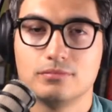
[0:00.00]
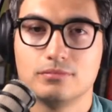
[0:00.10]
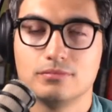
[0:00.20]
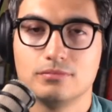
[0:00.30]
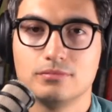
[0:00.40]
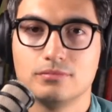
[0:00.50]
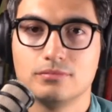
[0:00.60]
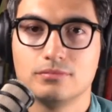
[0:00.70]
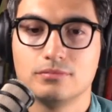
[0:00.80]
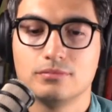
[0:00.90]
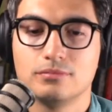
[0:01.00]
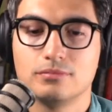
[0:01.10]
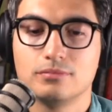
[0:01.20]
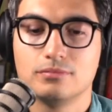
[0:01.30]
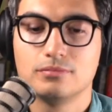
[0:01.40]

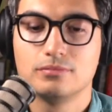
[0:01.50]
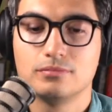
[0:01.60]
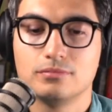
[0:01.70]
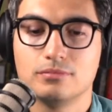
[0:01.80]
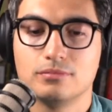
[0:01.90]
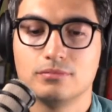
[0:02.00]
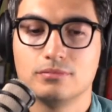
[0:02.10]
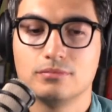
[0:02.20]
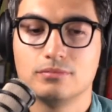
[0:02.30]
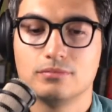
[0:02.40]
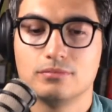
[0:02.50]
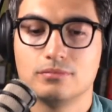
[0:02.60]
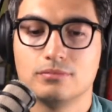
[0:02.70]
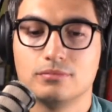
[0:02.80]
(not speaking)